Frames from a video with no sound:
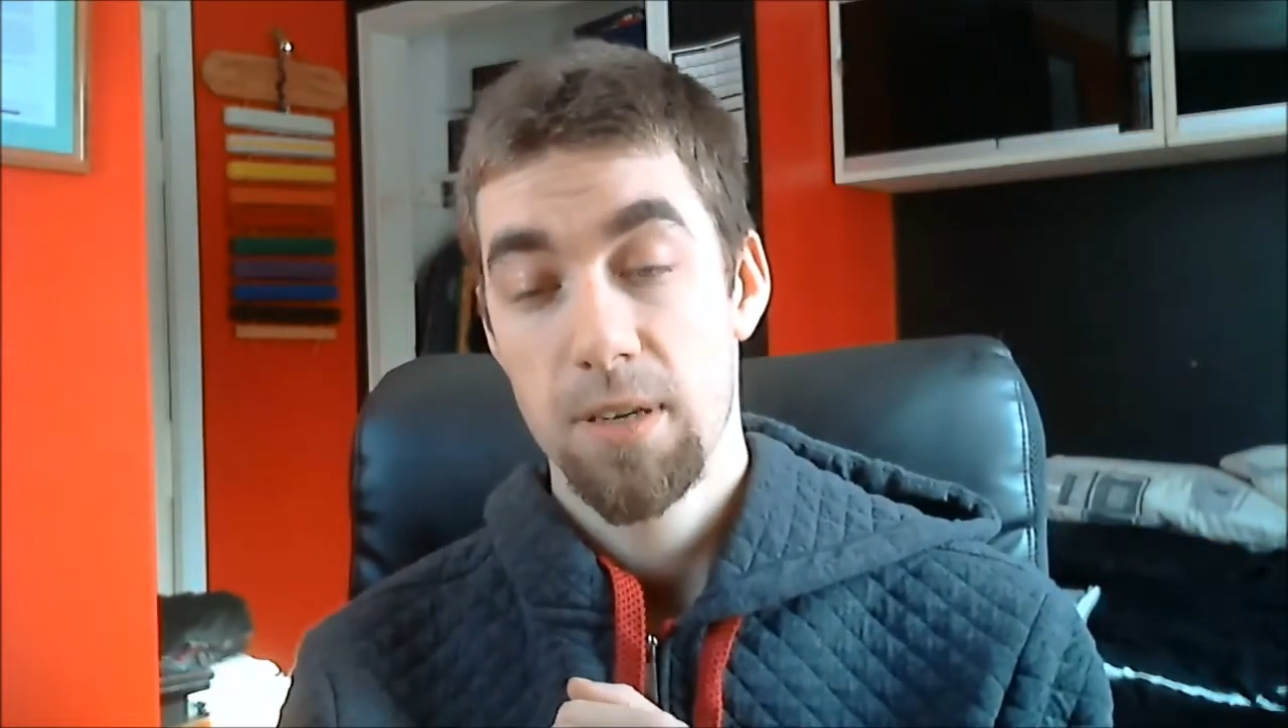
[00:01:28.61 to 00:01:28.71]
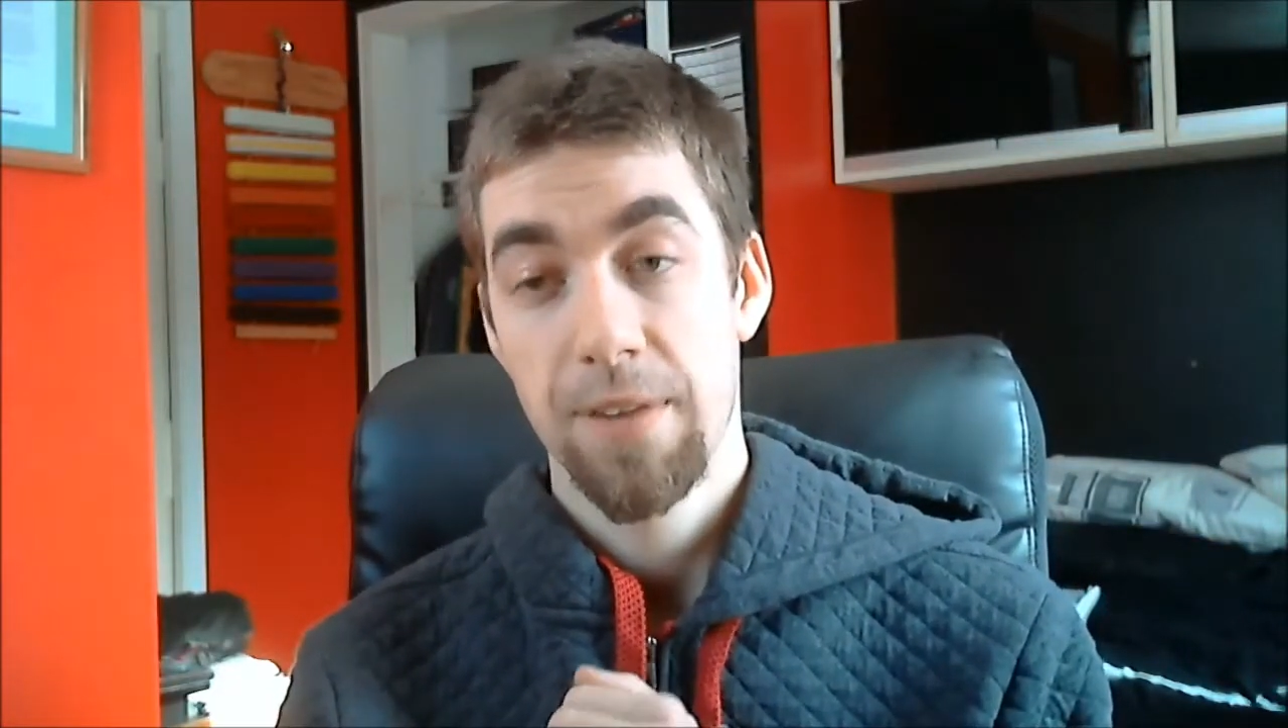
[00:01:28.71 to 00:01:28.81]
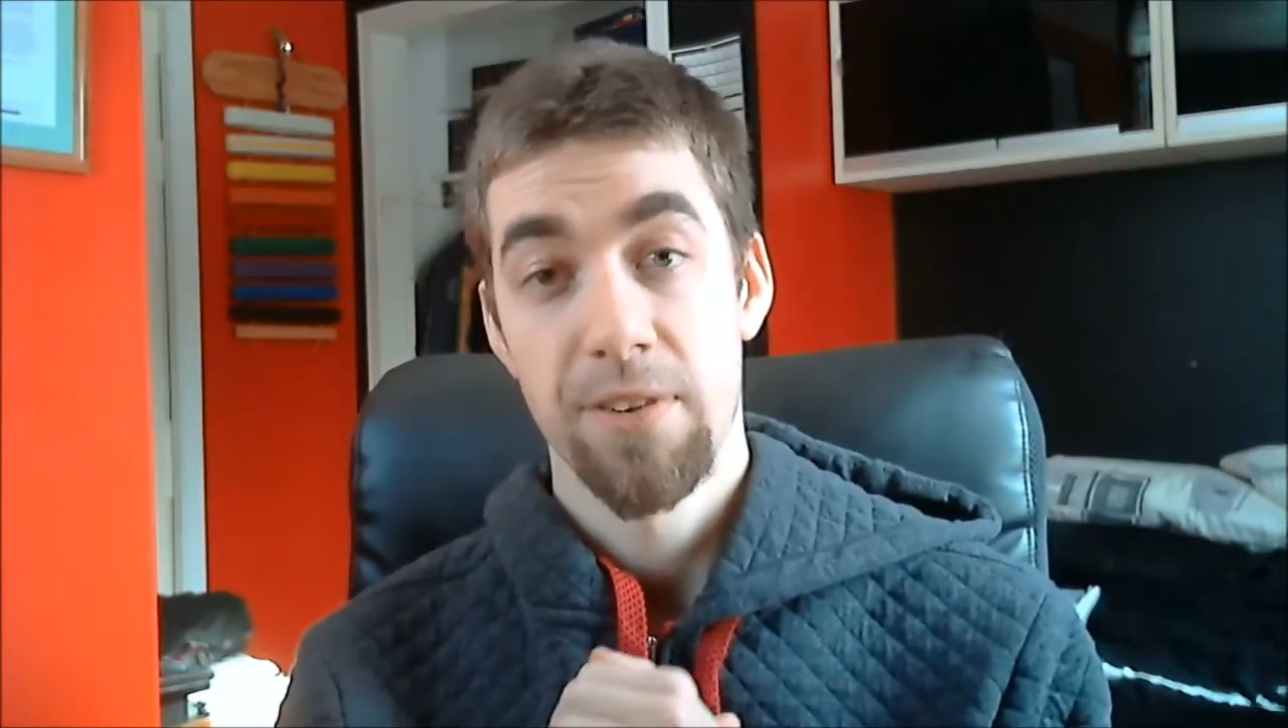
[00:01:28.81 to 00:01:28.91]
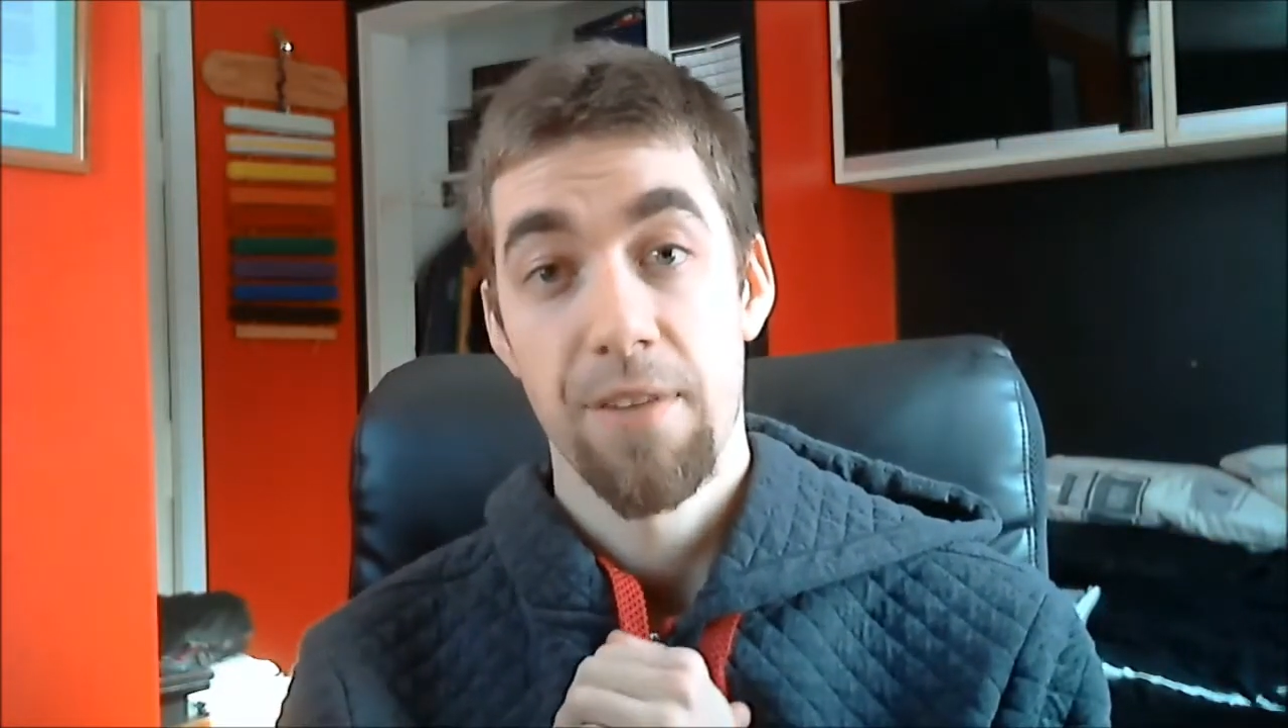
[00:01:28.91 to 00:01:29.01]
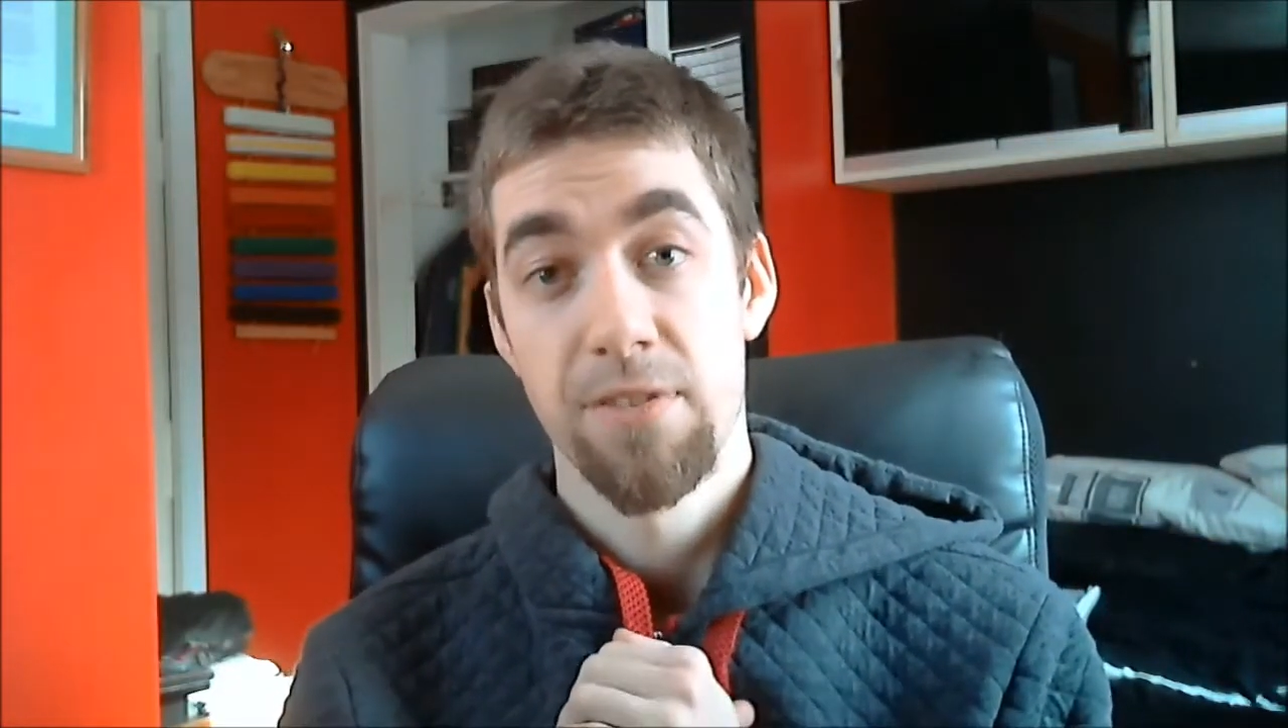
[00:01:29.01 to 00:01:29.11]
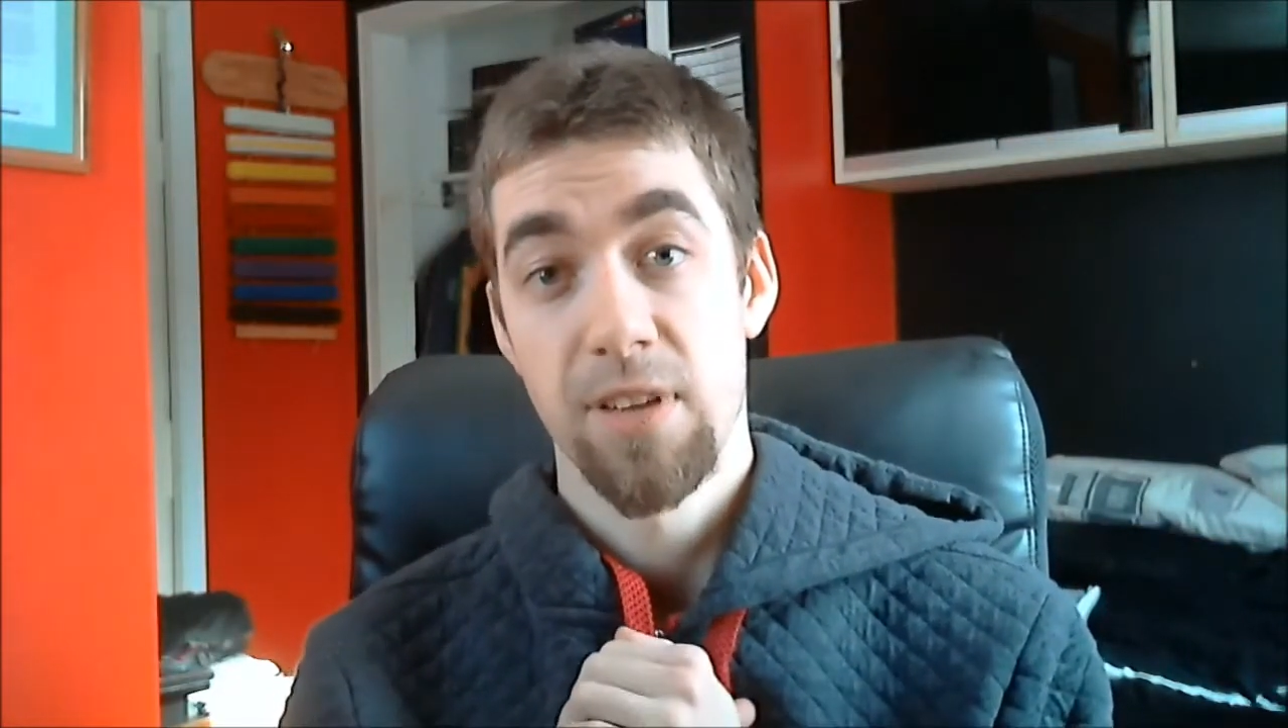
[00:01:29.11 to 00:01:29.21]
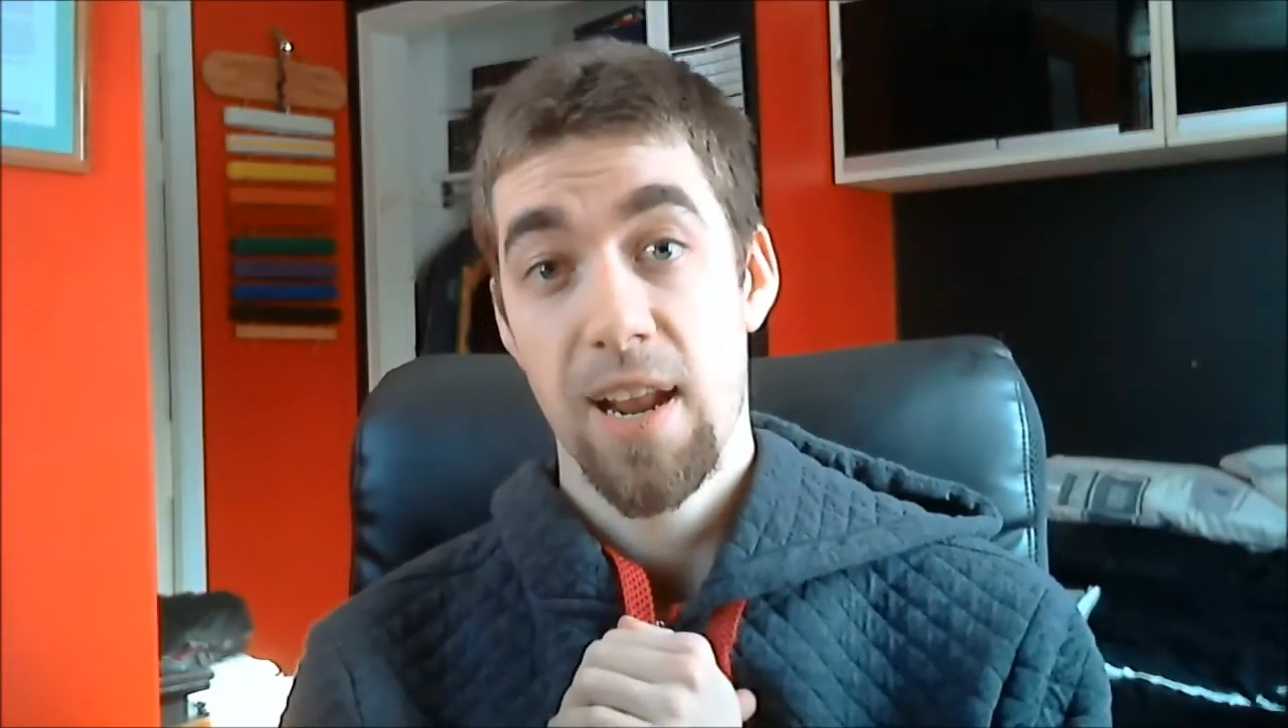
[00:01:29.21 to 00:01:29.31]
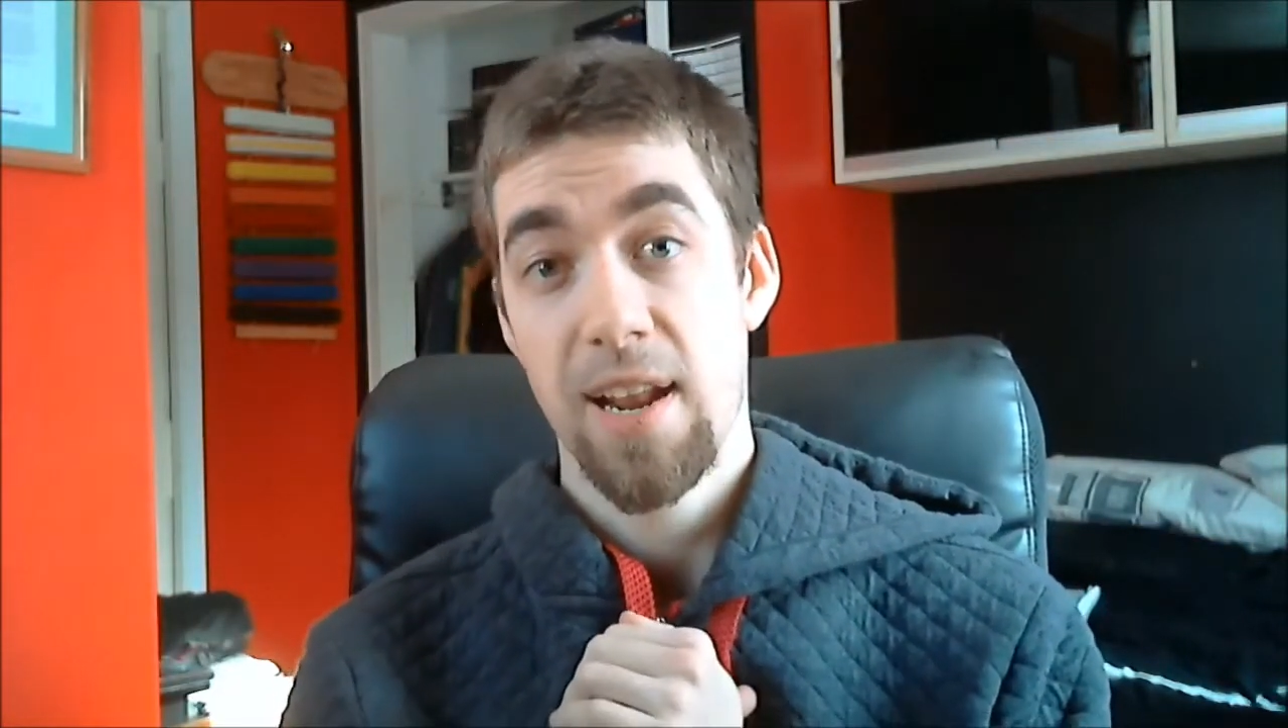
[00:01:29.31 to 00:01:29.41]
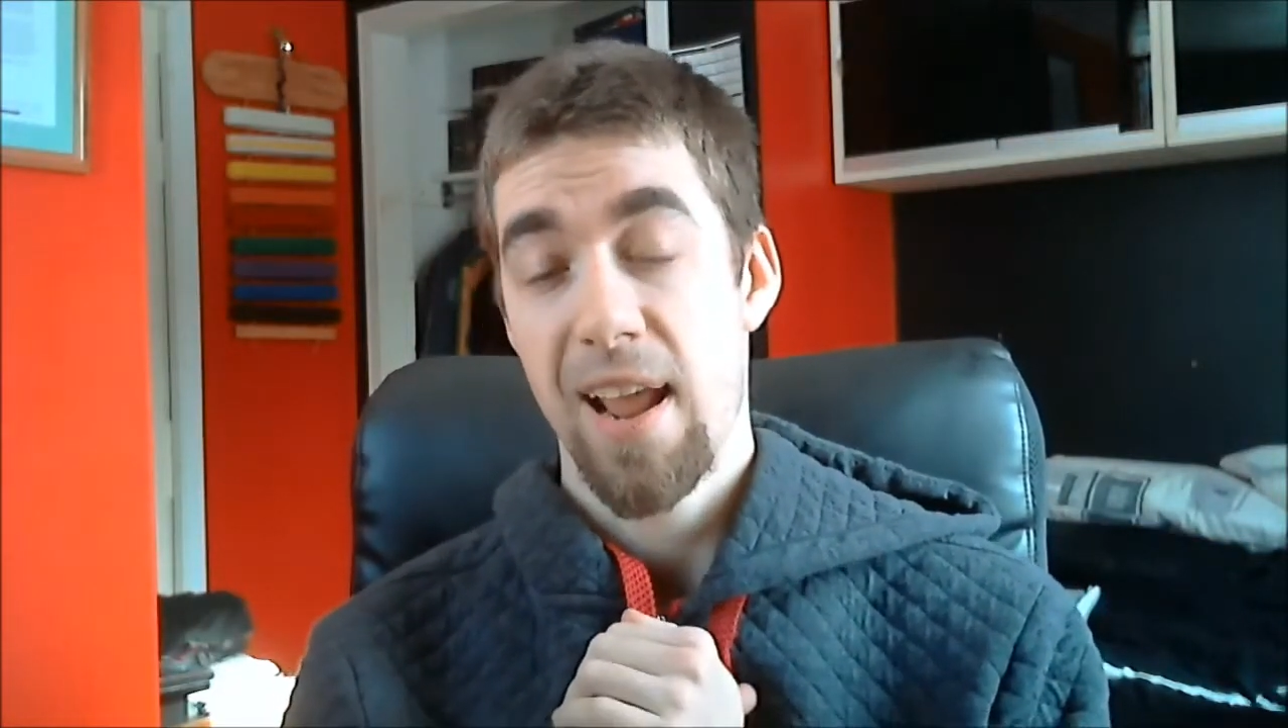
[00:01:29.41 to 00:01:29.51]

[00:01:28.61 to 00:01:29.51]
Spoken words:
there's